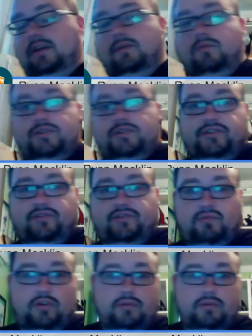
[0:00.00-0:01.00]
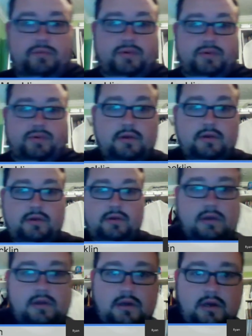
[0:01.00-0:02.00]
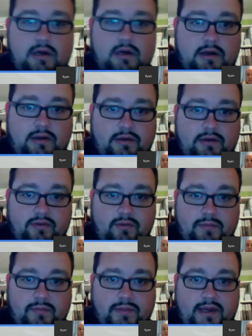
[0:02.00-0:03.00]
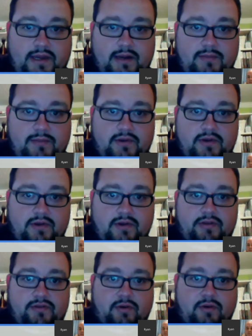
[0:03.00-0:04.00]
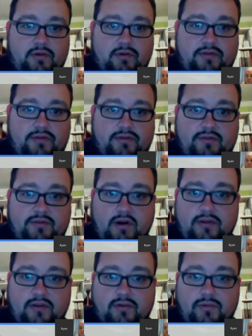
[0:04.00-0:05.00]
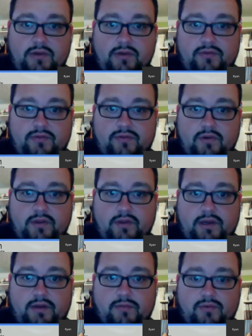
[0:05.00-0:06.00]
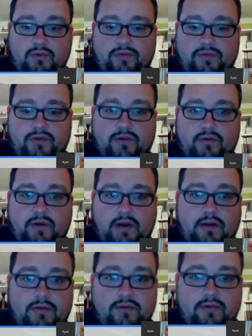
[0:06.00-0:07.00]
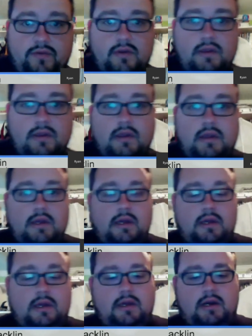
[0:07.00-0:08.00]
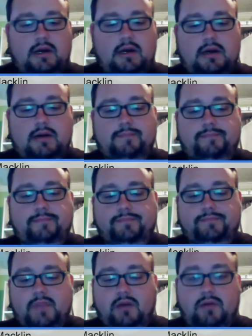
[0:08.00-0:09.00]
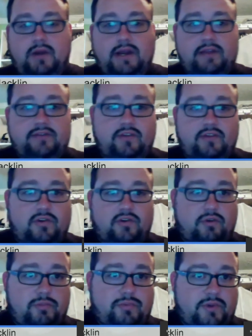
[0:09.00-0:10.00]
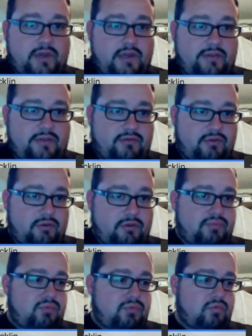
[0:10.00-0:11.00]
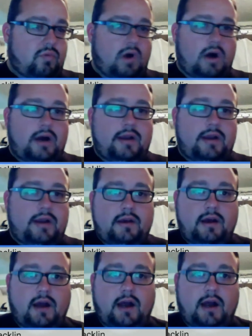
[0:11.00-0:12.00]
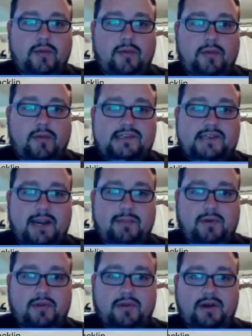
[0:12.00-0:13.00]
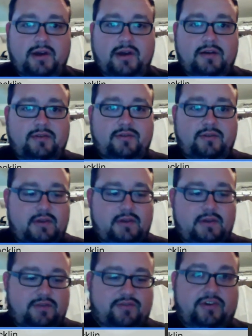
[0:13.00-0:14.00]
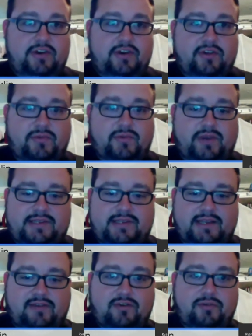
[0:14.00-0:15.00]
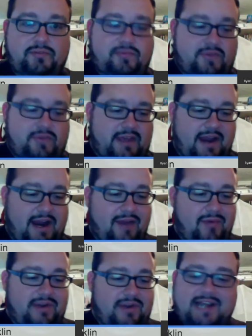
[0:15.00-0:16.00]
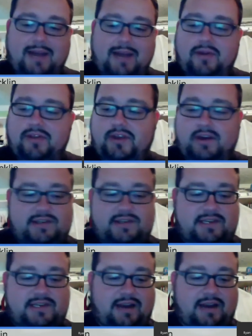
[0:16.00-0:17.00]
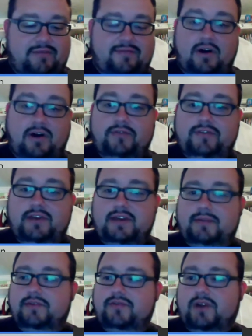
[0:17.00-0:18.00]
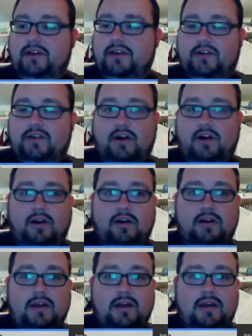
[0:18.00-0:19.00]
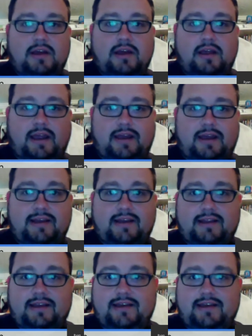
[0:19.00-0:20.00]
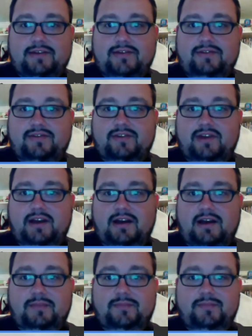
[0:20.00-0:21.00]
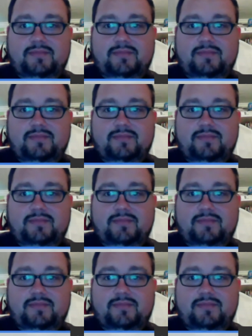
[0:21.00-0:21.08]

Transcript: which group, and also while I'm at it, I'm going to go ahead and totally star that we use totally unproven grounds. All right, so the group is Group 1, Highway Cyber Thugs. So you're the reason that Highway Cyber Thugs got involved in. I'm going to draw another card, and it is event